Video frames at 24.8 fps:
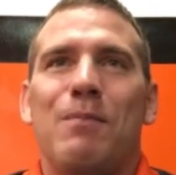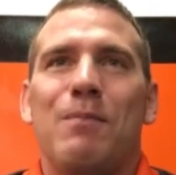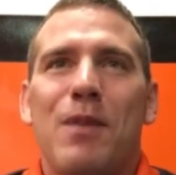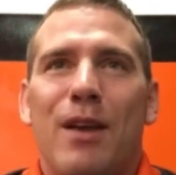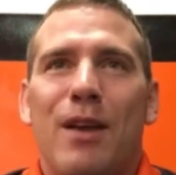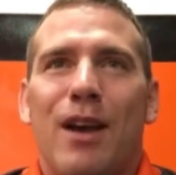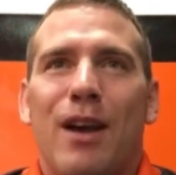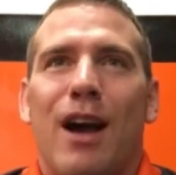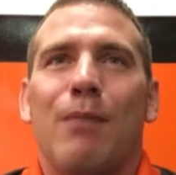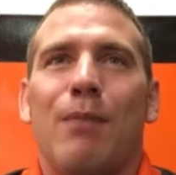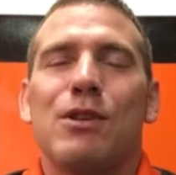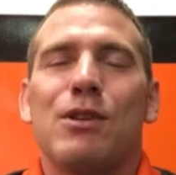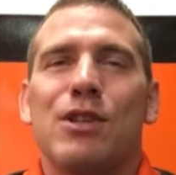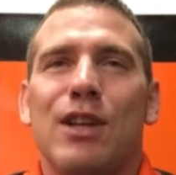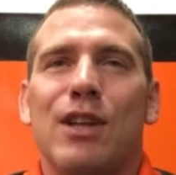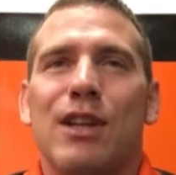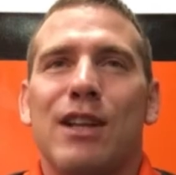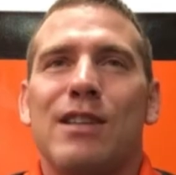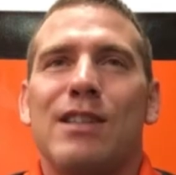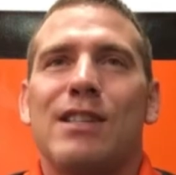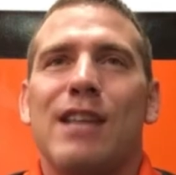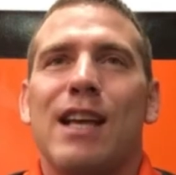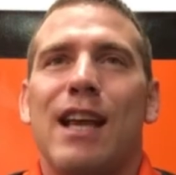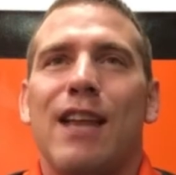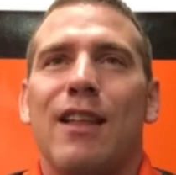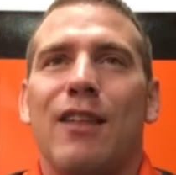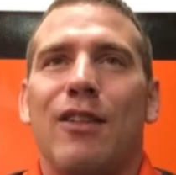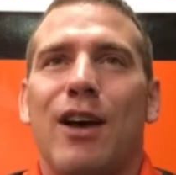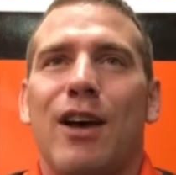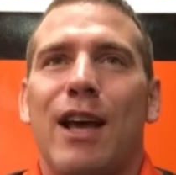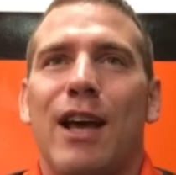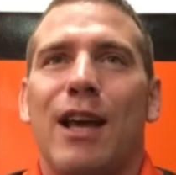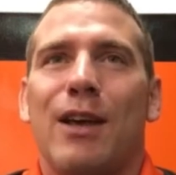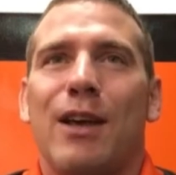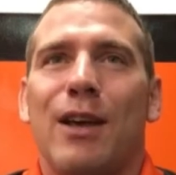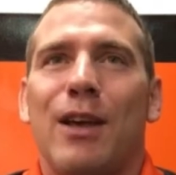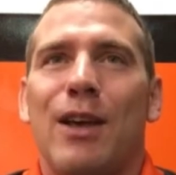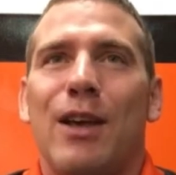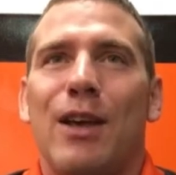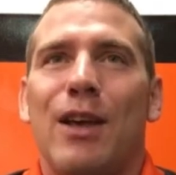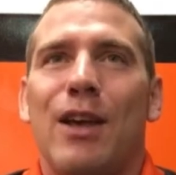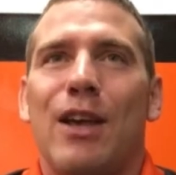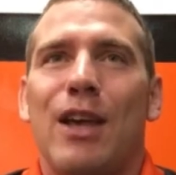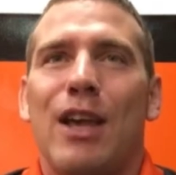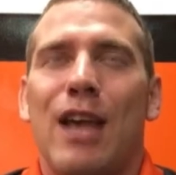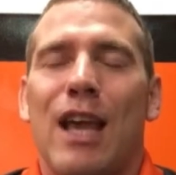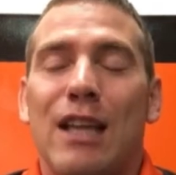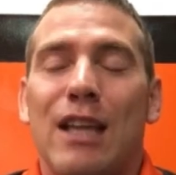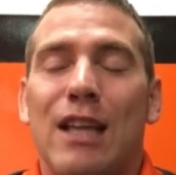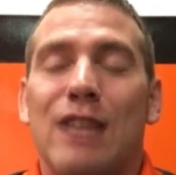just going to say, like,
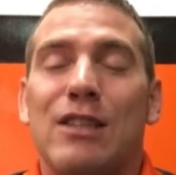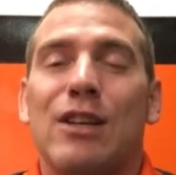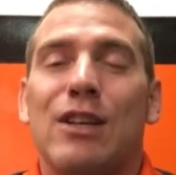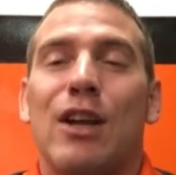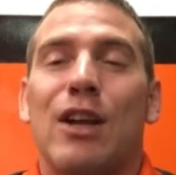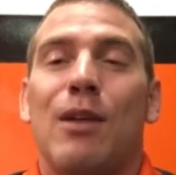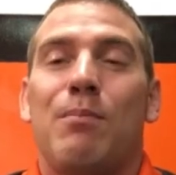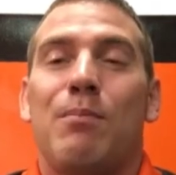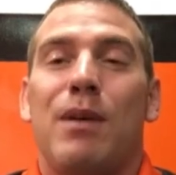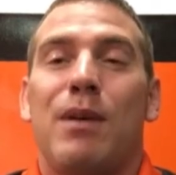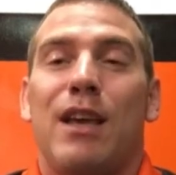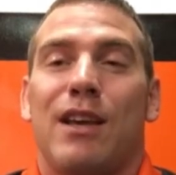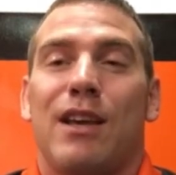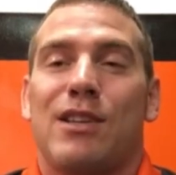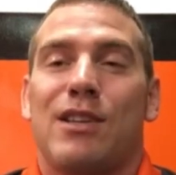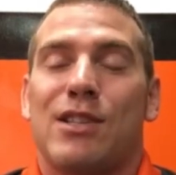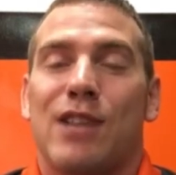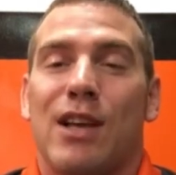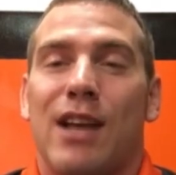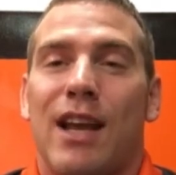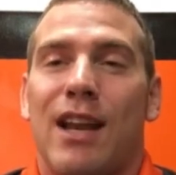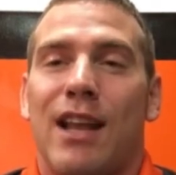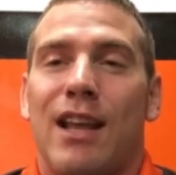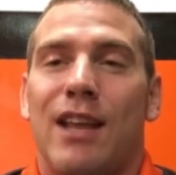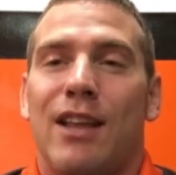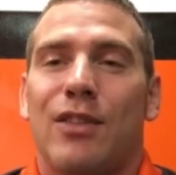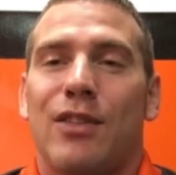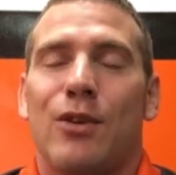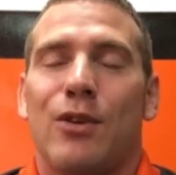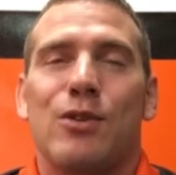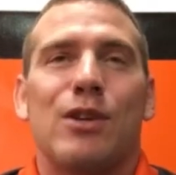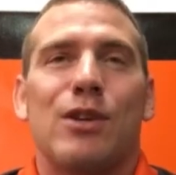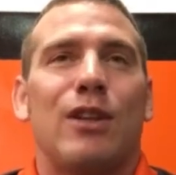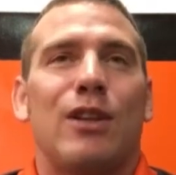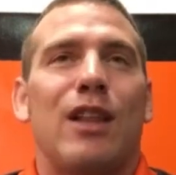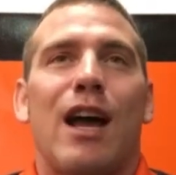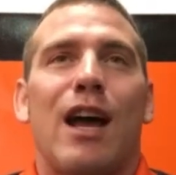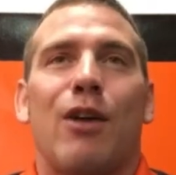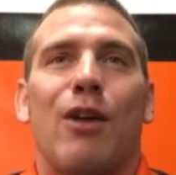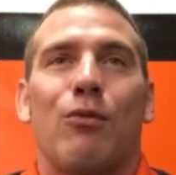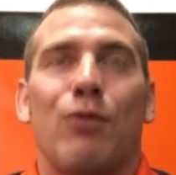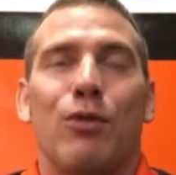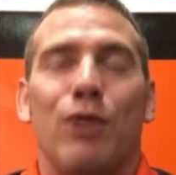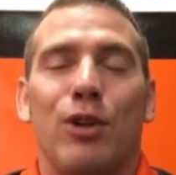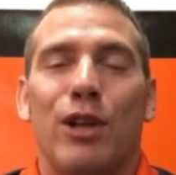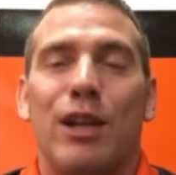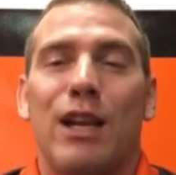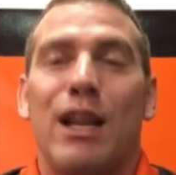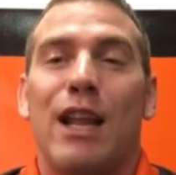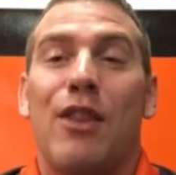it's going to be exciting. There's a lot of really
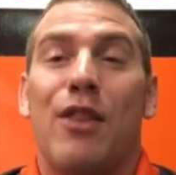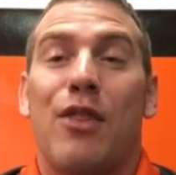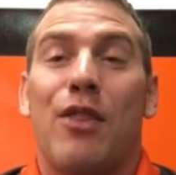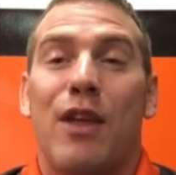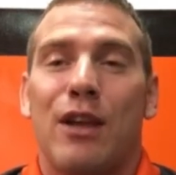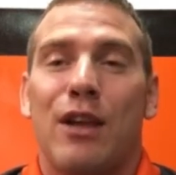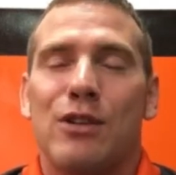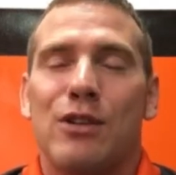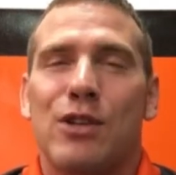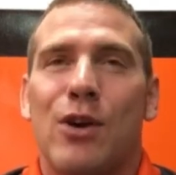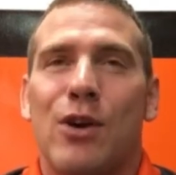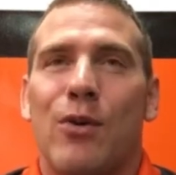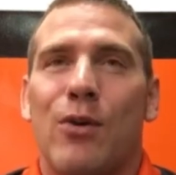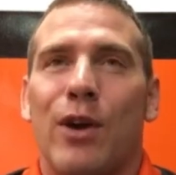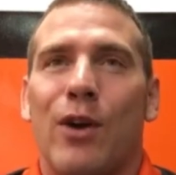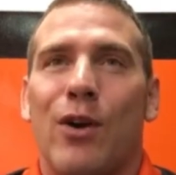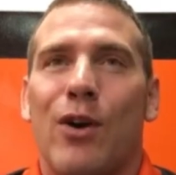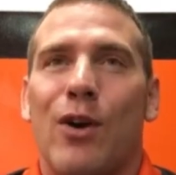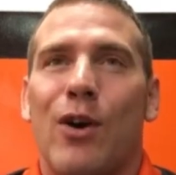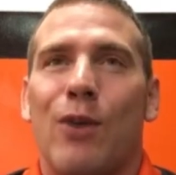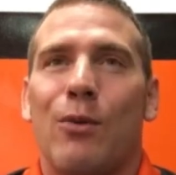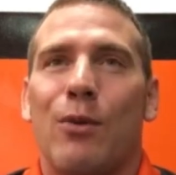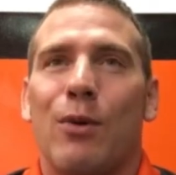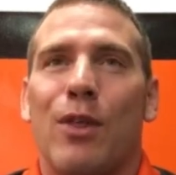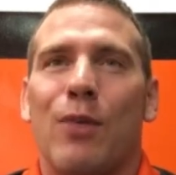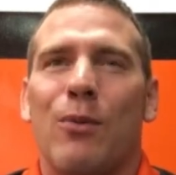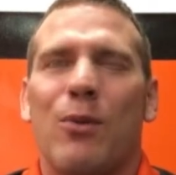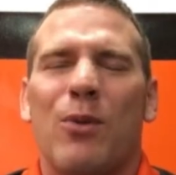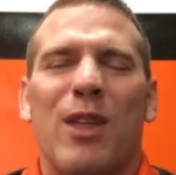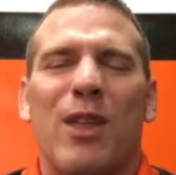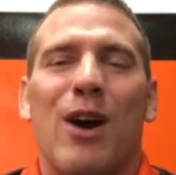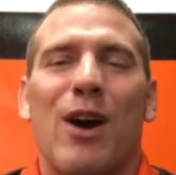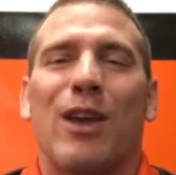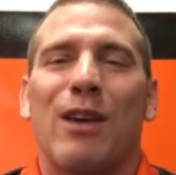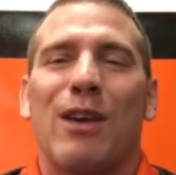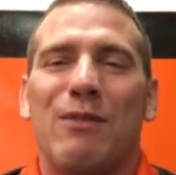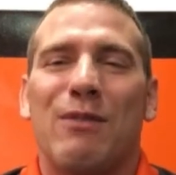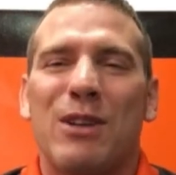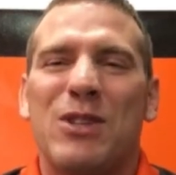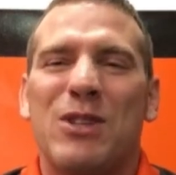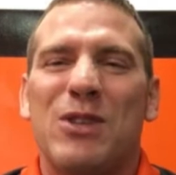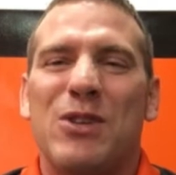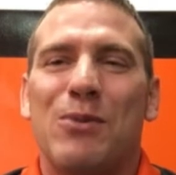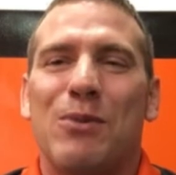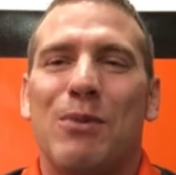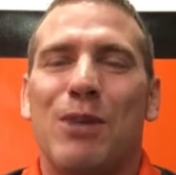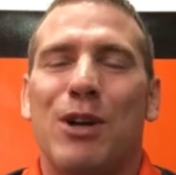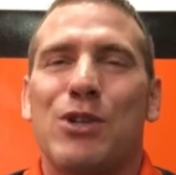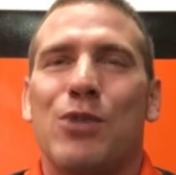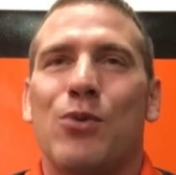neat things going on without giving too
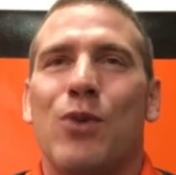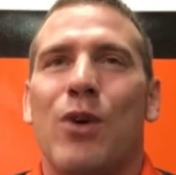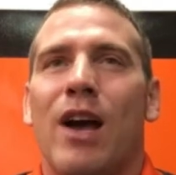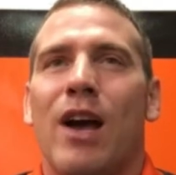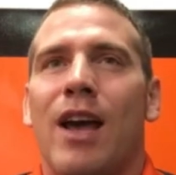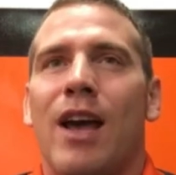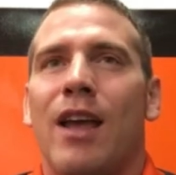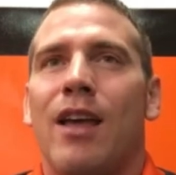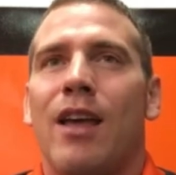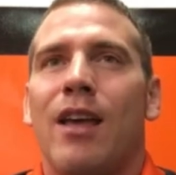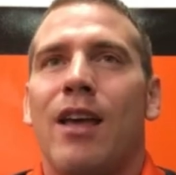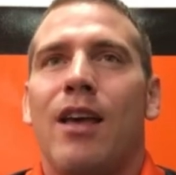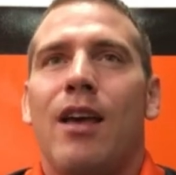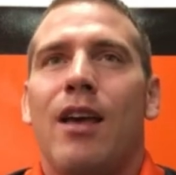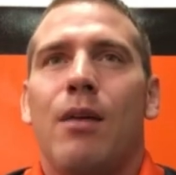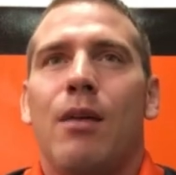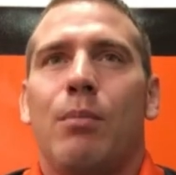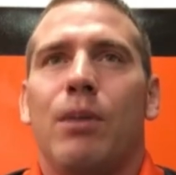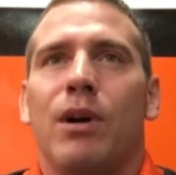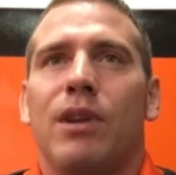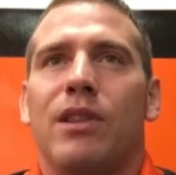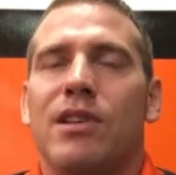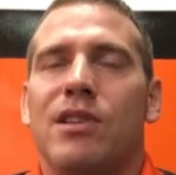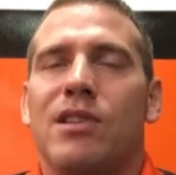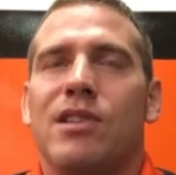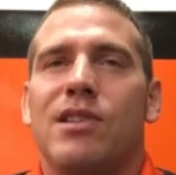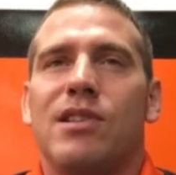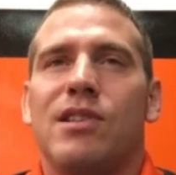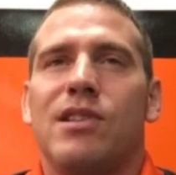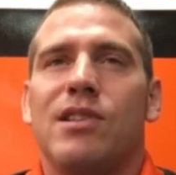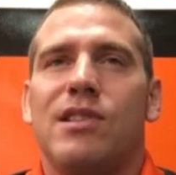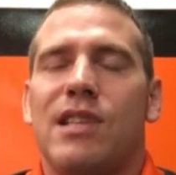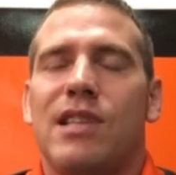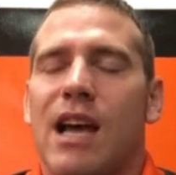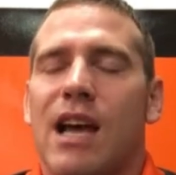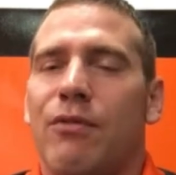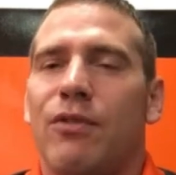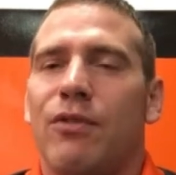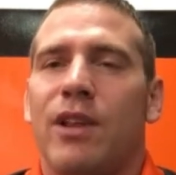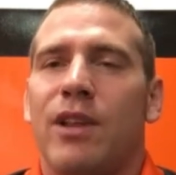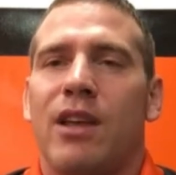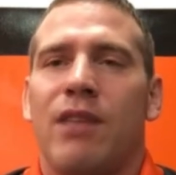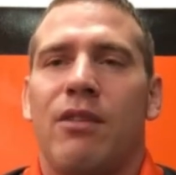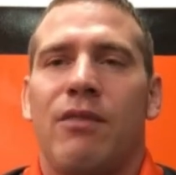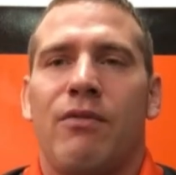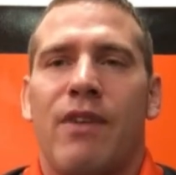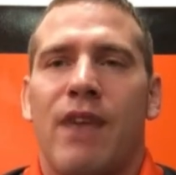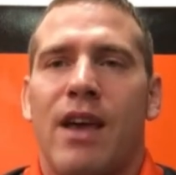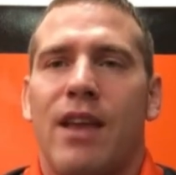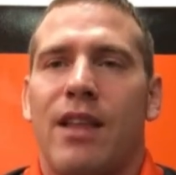much away, but this is definitely an
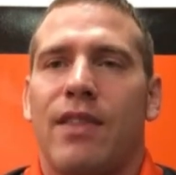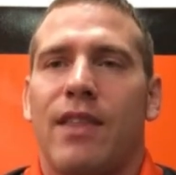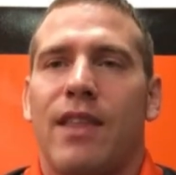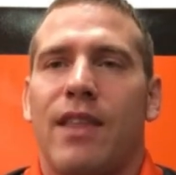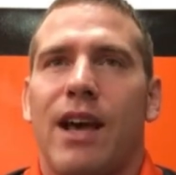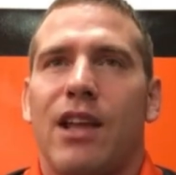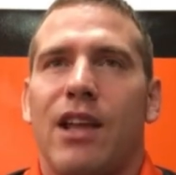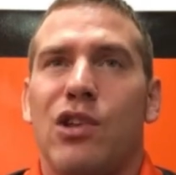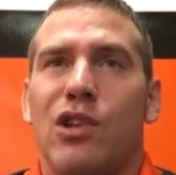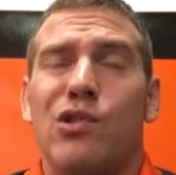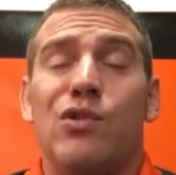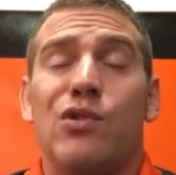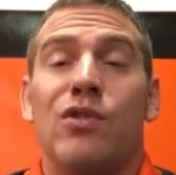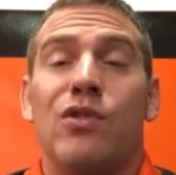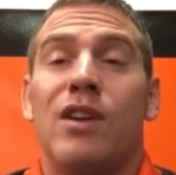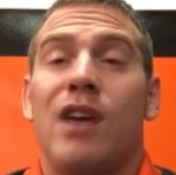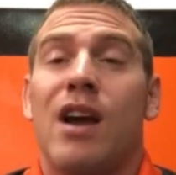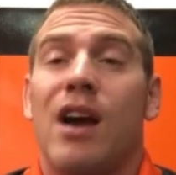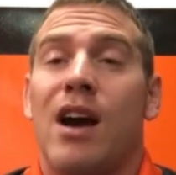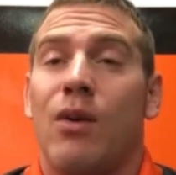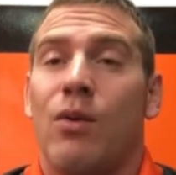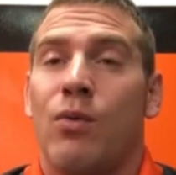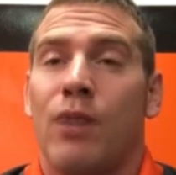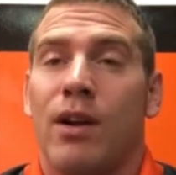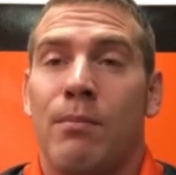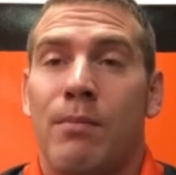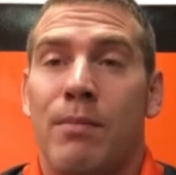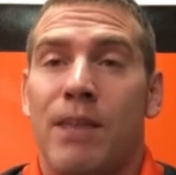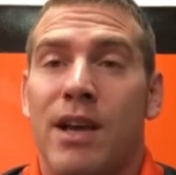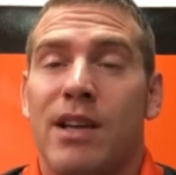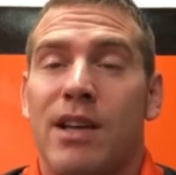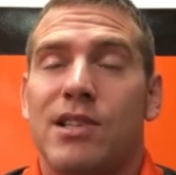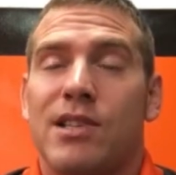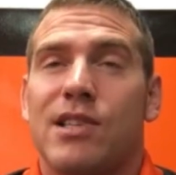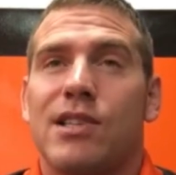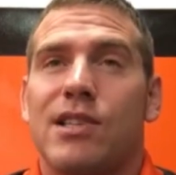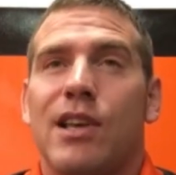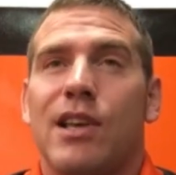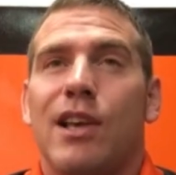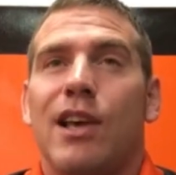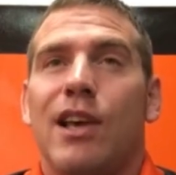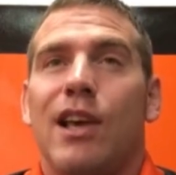event that you do not want to miss.